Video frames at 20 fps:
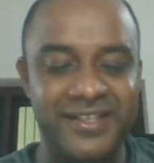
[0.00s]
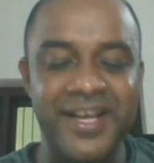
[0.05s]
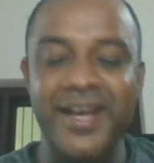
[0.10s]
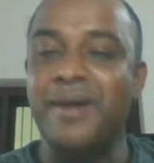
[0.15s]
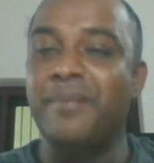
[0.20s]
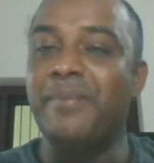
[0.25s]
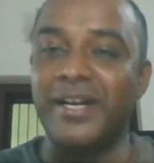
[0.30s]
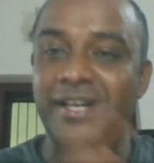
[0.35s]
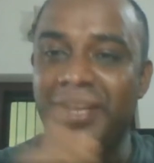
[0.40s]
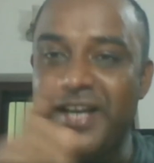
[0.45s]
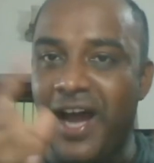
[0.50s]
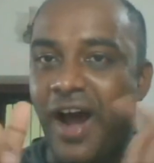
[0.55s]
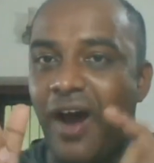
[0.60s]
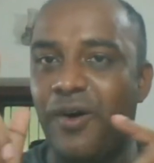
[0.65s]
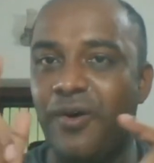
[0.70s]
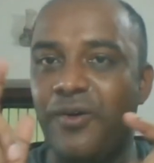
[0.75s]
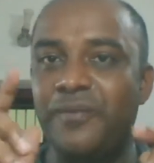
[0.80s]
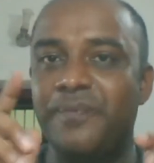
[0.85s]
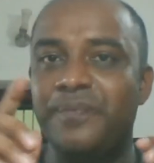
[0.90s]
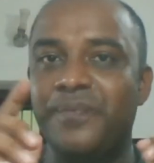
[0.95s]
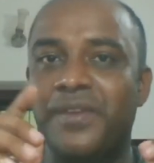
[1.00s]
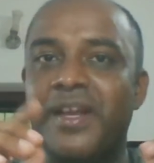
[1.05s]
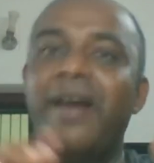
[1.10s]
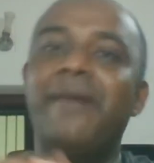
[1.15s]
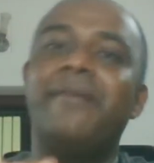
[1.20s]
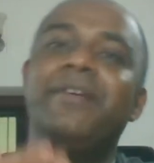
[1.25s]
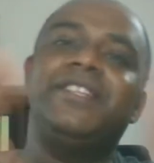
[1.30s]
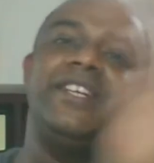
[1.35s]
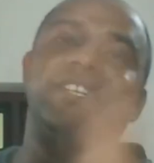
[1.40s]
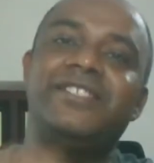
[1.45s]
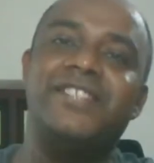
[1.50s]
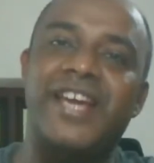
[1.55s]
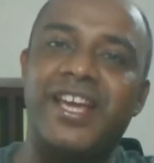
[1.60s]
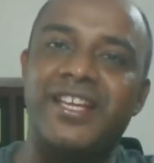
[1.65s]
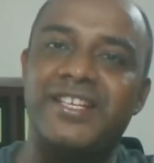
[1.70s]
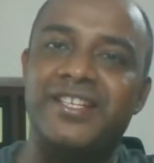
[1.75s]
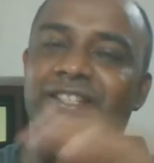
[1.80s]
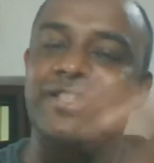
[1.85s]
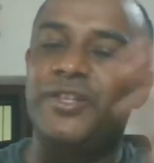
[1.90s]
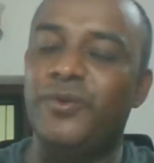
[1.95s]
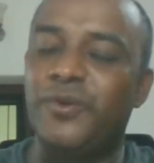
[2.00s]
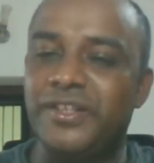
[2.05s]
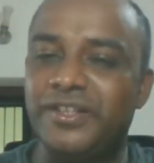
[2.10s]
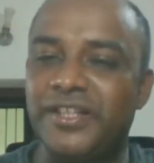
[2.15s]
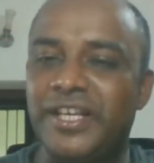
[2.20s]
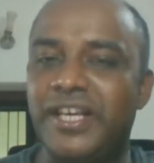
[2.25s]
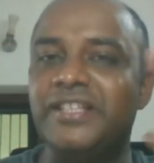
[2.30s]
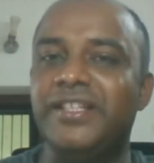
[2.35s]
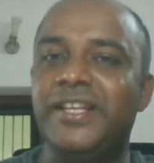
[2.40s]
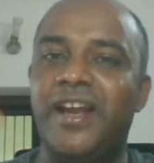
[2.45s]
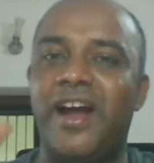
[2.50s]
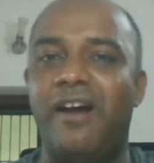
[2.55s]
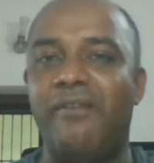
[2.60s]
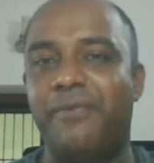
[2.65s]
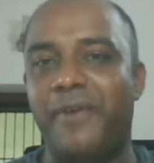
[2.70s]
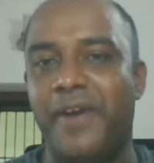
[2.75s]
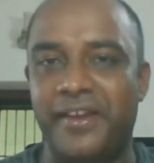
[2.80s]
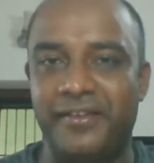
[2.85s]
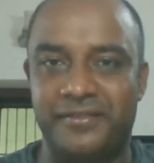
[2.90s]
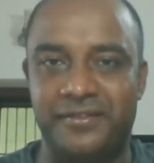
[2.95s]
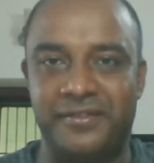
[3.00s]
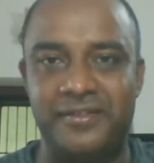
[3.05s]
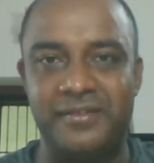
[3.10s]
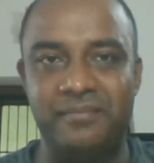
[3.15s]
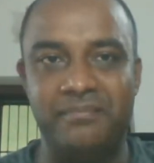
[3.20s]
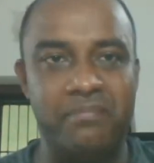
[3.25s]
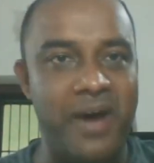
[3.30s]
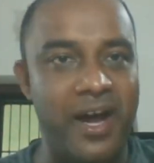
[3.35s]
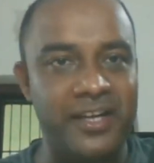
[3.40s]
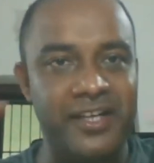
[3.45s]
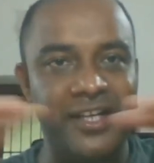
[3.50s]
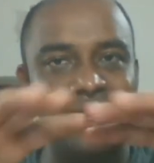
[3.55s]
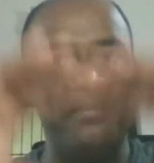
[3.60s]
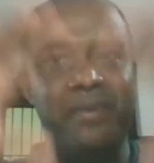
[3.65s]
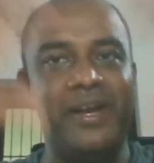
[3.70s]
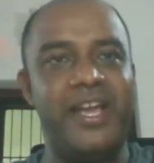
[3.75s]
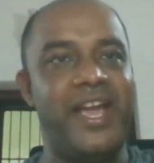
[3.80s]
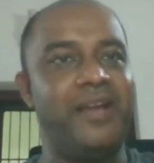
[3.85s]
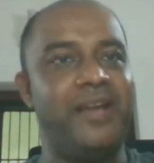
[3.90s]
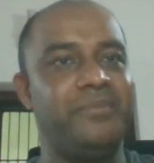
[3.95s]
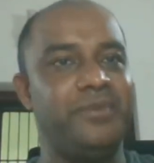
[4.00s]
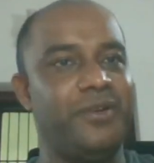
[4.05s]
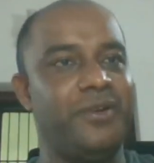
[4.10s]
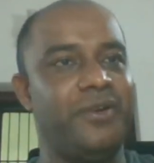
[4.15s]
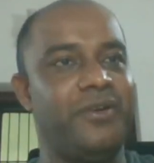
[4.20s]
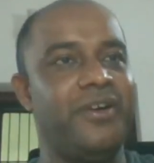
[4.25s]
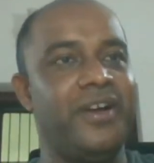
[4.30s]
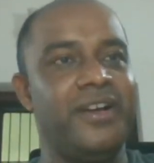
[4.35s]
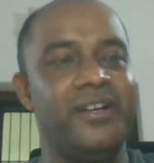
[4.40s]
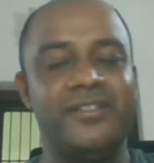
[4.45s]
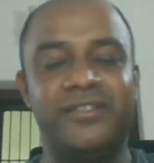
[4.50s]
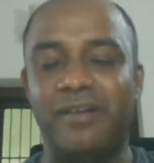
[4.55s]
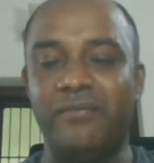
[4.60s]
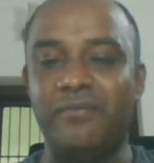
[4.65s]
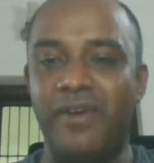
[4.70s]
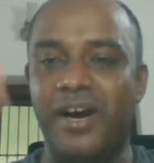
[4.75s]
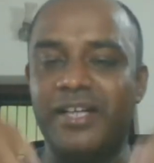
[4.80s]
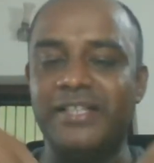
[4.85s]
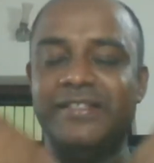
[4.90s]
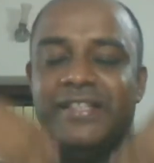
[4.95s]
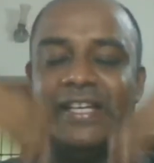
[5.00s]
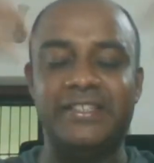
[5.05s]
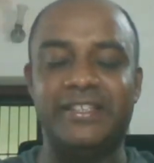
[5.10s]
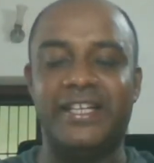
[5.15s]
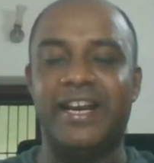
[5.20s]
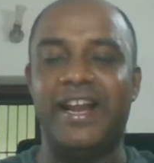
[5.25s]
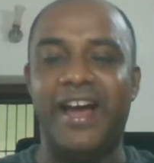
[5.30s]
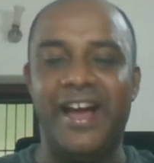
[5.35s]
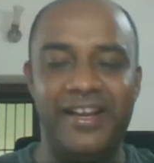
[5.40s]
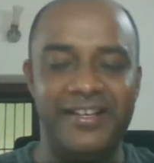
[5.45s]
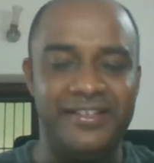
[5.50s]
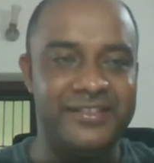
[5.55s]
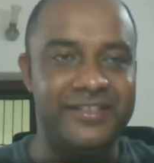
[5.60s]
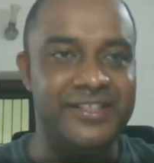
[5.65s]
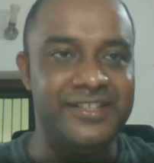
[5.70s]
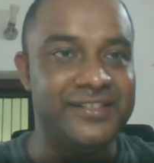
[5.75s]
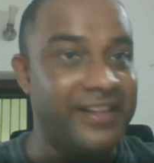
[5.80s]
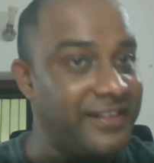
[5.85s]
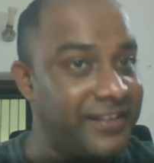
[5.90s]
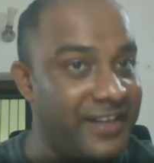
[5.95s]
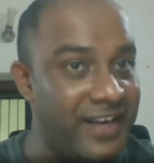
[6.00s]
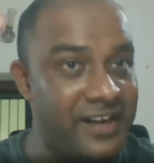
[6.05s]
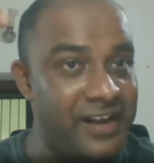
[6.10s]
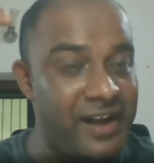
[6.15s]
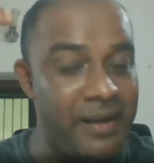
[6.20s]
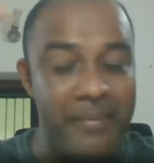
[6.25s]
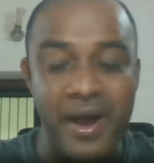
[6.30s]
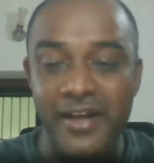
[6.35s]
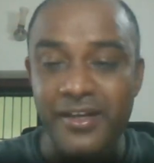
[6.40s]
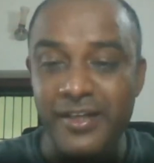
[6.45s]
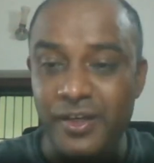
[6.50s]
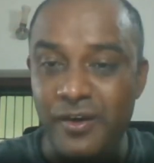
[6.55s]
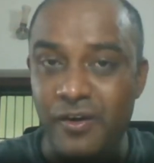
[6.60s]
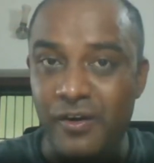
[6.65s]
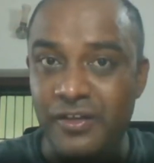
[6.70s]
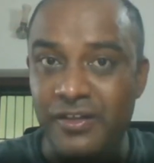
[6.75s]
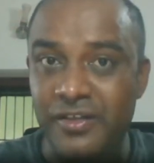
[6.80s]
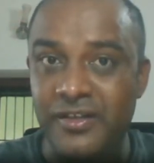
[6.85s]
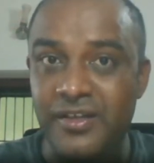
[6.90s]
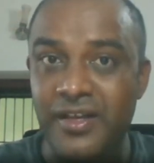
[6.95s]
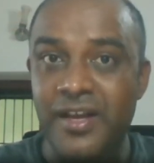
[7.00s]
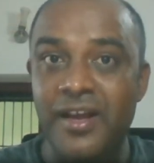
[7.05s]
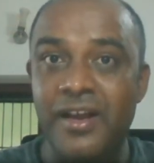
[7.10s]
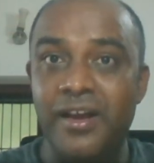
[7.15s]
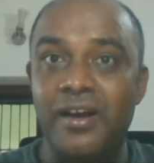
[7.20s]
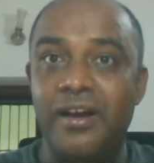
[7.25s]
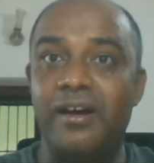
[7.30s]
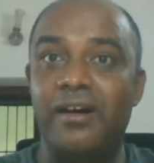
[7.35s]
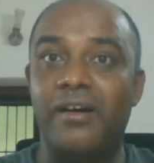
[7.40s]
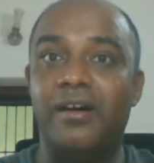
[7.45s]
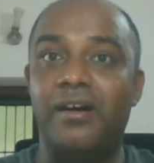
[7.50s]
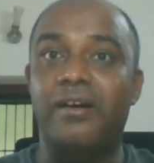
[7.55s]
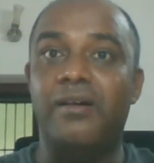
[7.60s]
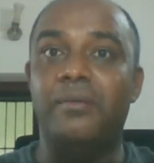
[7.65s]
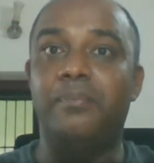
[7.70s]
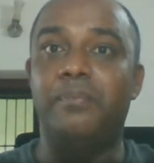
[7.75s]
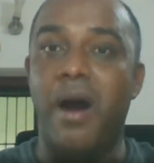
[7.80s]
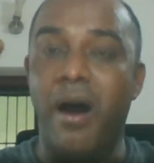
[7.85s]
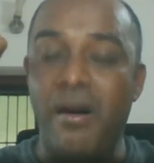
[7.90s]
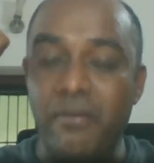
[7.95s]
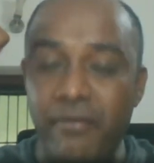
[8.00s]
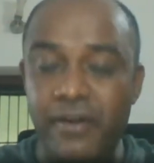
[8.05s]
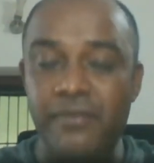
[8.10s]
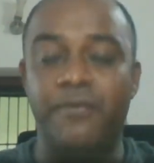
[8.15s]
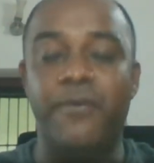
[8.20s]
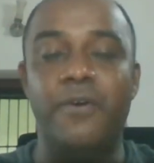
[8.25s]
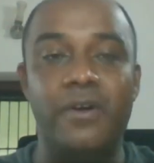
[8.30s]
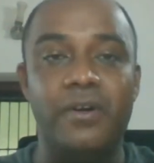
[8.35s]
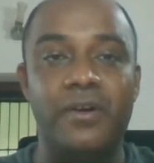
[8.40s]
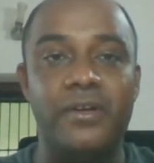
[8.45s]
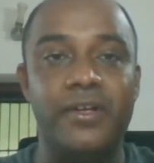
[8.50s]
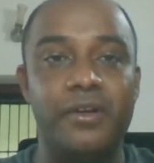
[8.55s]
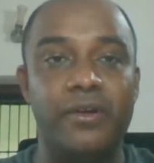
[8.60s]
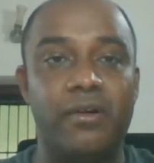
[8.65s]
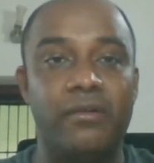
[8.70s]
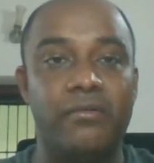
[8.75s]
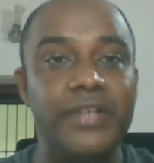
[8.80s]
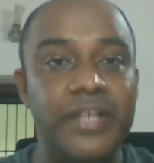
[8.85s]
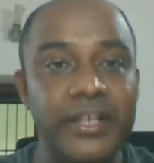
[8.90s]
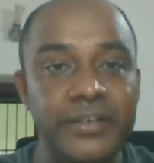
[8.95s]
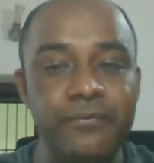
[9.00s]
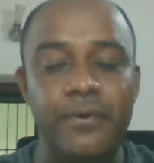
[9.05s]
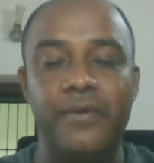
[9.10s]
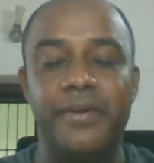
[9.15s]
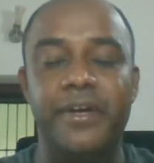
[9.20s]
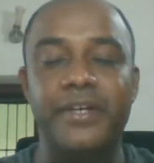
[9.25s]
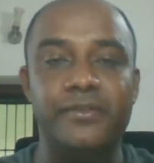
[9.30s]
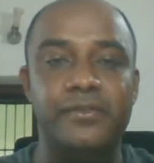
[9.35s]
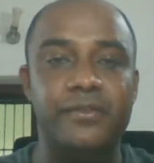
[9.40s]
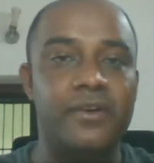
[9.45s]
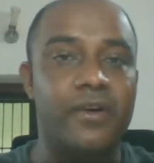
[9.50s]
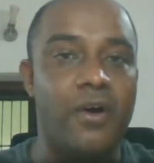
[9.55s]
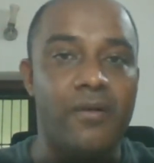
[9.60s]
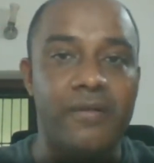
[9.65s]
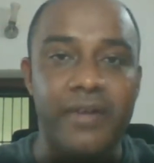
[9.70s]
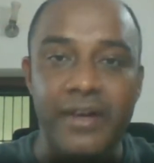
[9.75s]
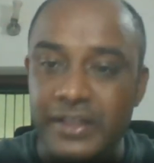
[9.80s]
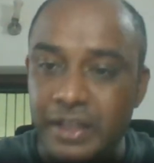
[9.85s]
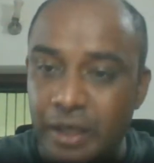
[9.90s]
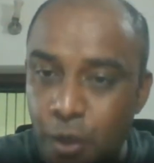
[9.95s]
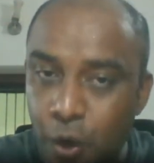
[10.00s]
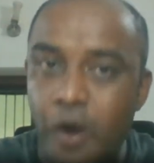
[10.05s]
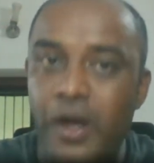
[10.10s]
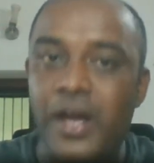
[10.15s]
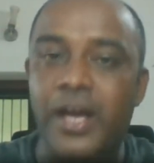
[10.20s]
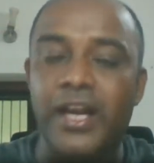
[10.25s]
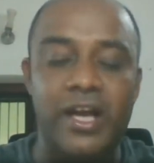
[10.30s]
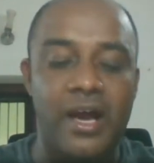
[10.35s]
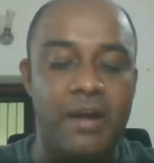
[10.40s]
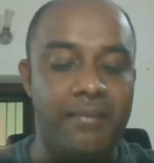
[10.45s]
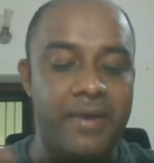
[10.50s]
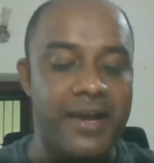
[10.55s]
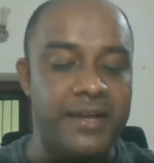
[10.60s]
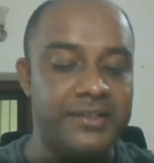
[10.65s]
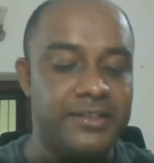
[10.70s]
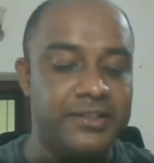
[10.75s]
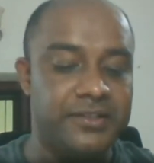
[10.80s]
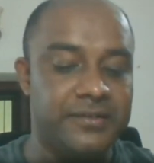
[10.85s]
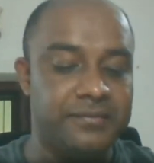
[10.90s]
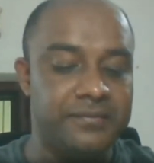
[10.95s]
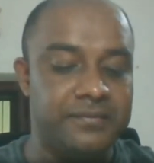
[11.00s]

But now everything changed during the Indira phase. Party became, somewhat centralized. The central command got powerful, influence over the local command.